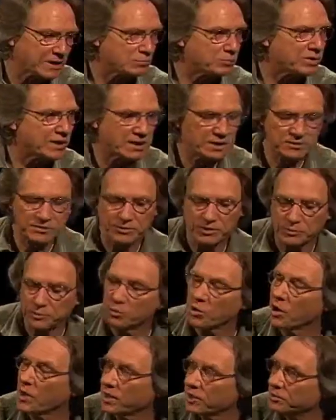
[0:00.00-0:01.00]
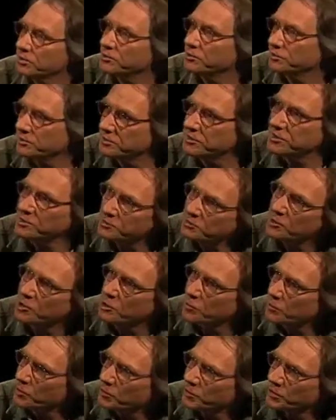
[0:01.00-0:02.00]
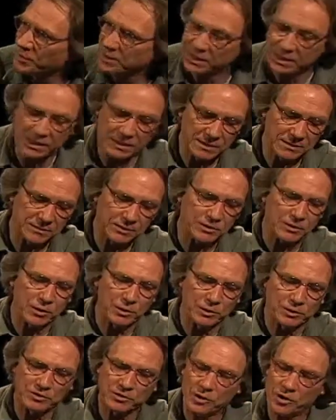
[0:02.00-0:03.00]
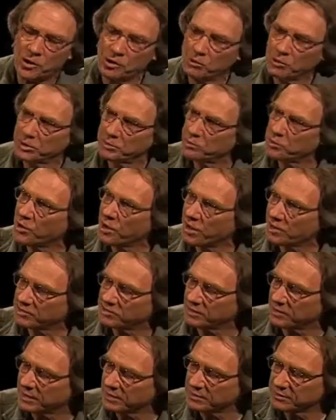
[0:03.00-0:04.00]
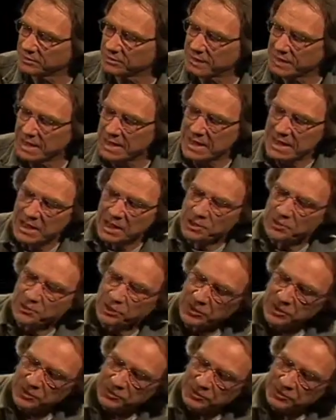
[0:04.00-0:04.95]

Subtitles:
place just prior to the tea ceremony, and so it's all one process. So this